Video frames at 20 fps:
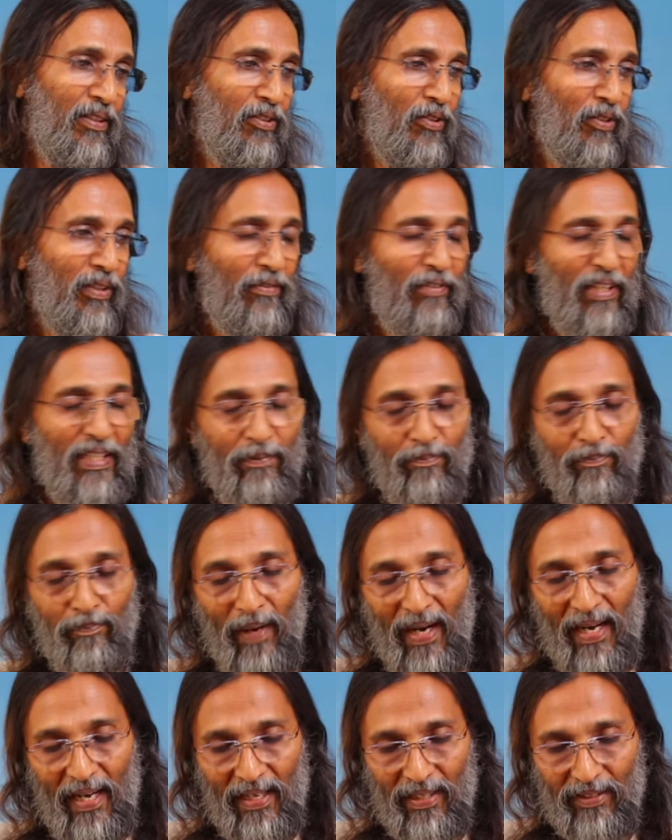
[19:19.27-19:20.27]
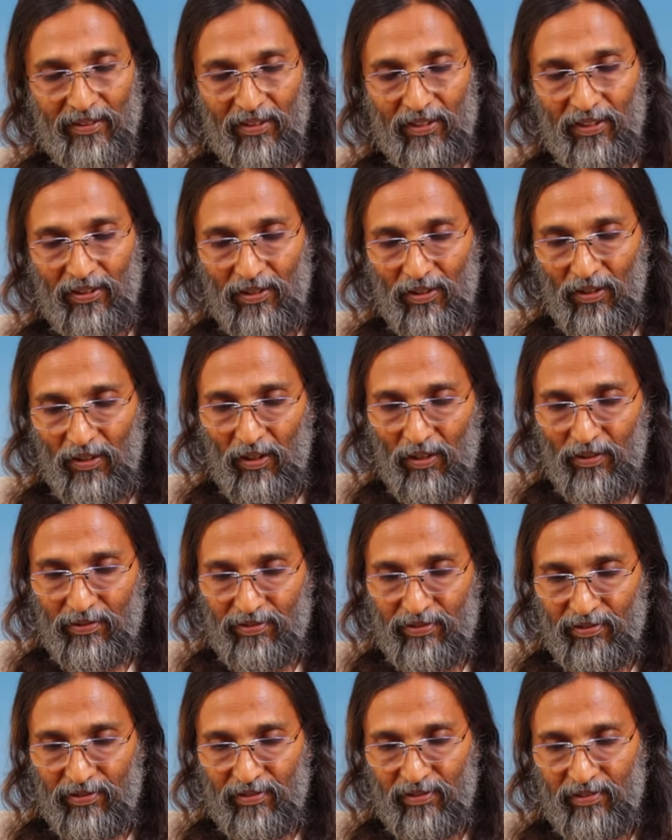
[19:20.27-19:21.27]
So the very path
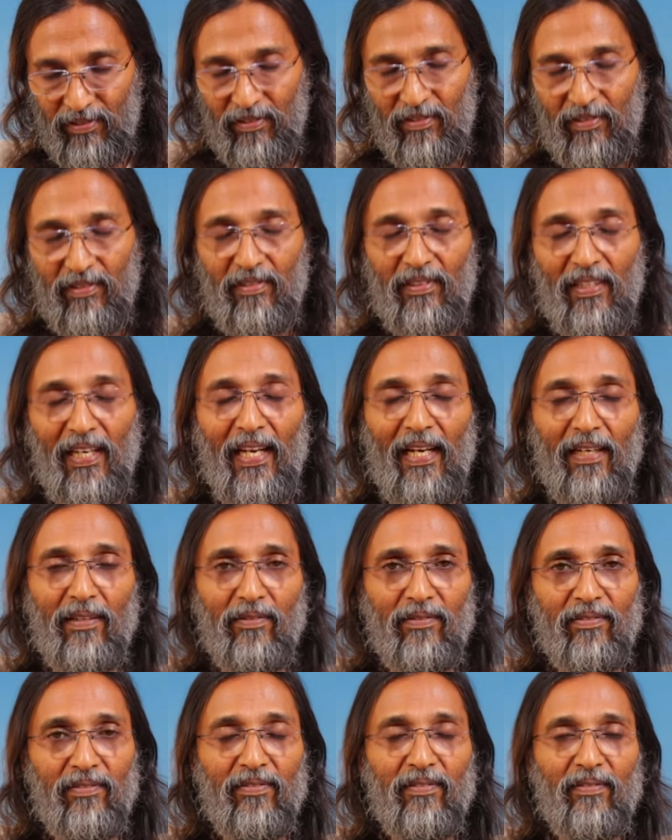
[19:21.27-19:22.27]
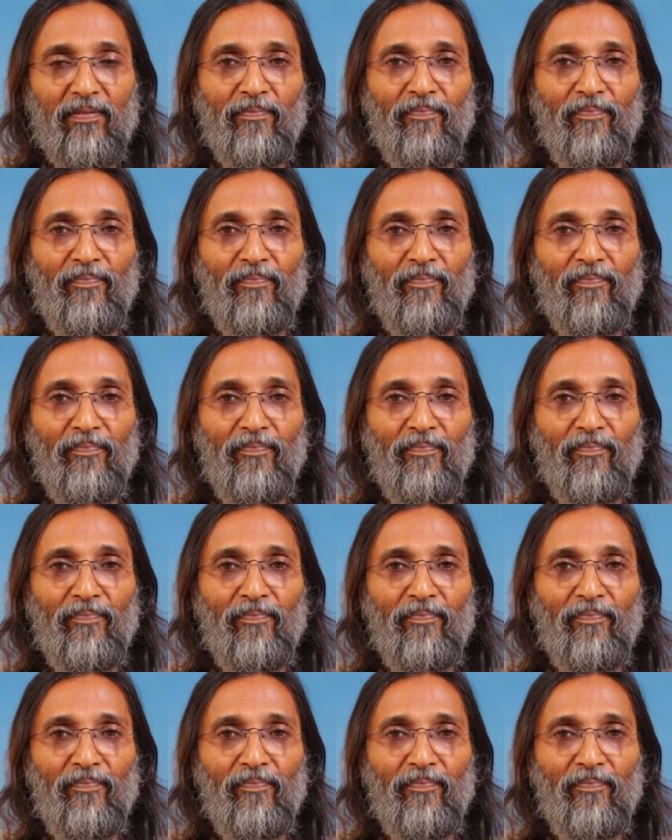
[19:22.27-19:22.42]
of love,